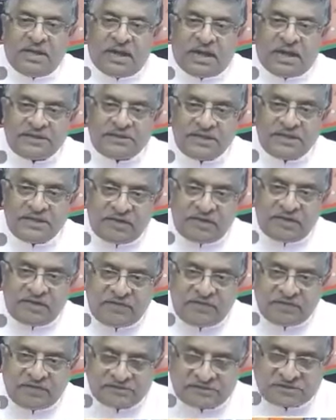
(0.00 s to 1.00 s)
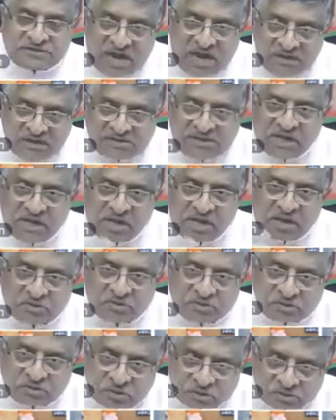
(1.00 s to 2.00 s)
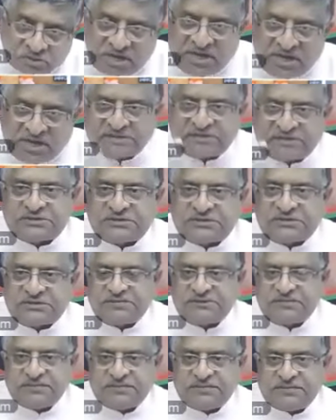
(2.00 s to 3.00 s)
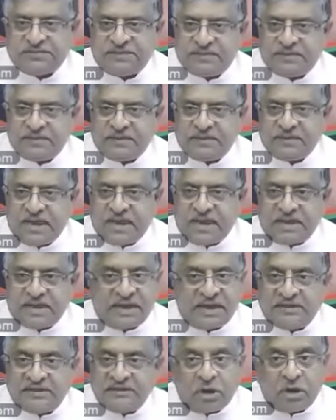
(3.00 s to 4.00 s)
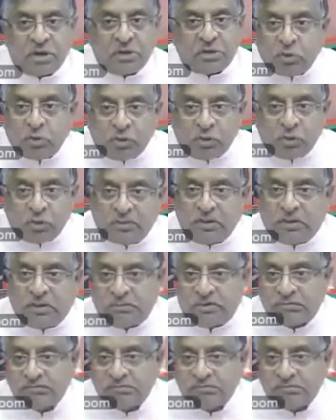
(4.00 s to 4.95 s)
I think if we start thinking on those lines, and it is all doable.